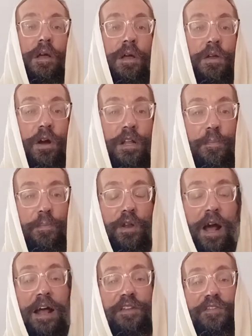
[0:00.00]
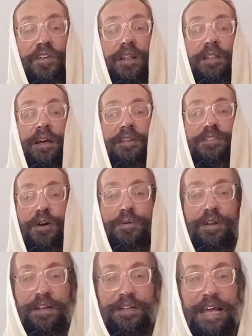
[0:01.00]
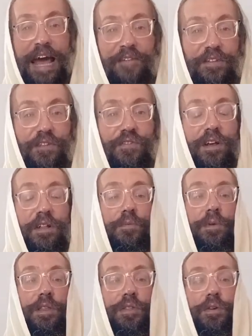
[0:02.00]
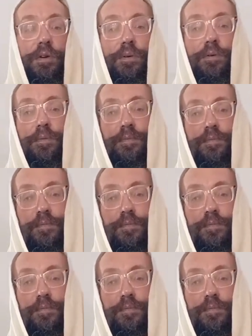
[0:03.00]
You're going to put on tefillin on someone, you need to have the tefillin with you.